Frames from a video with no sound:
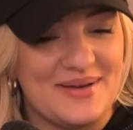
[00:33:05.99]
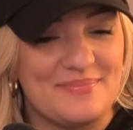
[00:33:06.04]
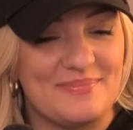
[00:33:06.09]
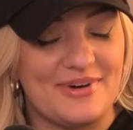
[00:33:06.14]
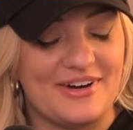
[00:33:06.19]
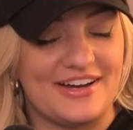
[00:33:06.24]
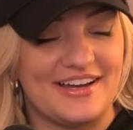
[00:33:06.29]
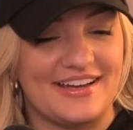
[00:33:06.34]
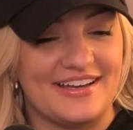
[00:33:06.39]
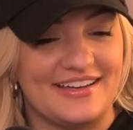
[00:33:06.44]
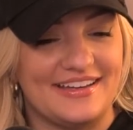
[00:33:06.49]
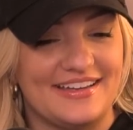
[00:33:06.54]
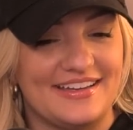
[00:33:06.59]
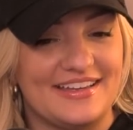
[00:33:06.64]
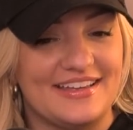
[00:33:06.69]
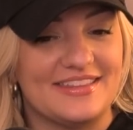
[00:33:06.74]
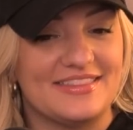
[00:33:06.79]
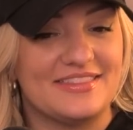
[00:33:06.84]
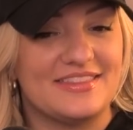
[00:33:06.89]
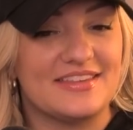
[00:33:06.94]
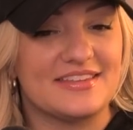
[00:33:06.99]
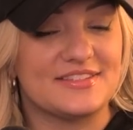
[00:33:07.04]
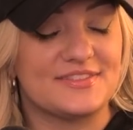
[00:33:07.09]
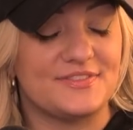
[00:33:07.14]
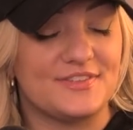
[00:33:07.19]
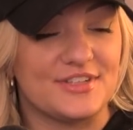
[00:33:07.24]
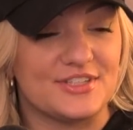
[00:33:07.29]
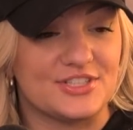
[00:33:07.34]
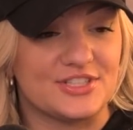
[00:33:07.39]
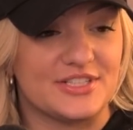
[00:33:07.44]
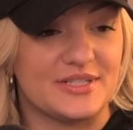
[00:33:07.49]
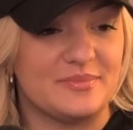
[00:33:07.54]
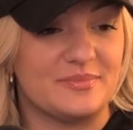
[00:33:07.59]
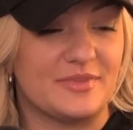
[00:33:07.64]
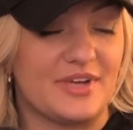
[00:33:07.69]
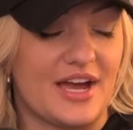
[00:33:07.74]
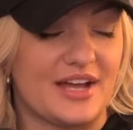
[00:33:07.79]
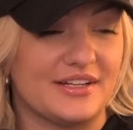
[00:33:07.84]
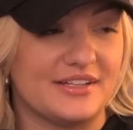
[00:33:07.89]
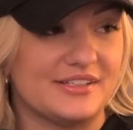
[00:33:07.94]
But this fish
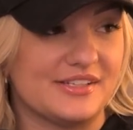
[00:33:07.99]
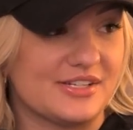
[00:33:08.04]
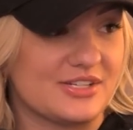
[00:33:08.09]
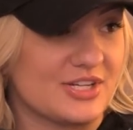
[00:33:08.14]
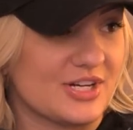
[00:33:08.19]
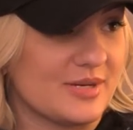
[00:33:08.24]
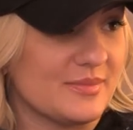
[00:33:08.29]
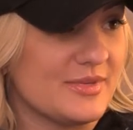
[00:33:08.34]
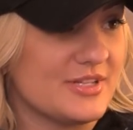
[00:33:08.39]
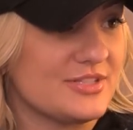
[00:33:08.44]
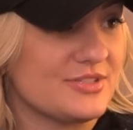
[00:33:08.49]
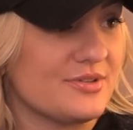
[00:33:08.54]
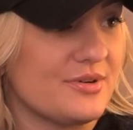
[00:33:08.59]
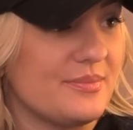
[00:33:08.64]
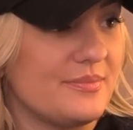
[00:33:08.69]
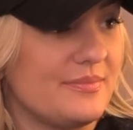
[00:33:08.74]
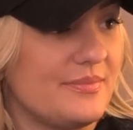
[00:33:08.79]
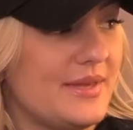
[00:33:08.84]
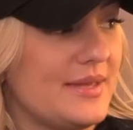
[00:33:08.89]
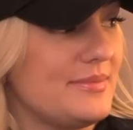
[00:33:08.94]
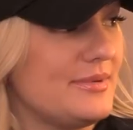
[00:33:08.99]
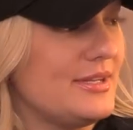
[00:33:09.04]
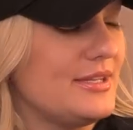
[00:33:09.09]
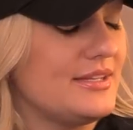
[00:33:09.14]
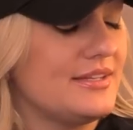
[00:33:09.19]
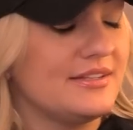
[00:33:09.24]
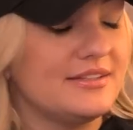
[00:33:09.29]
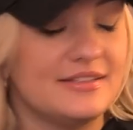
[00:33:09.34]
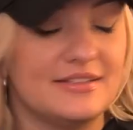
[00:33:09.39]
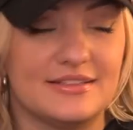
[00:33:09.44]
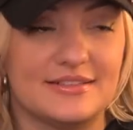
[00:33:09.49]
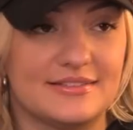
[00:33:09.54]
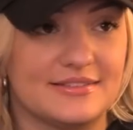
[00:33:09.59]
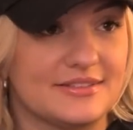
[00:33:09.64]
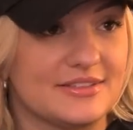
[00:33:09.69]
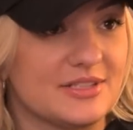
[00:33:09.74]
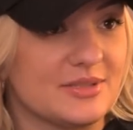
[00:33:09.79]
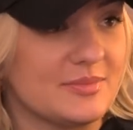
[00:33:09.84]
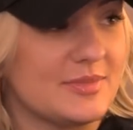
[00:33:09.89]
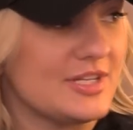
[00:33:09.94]
seemed kind of determined, so maybe clear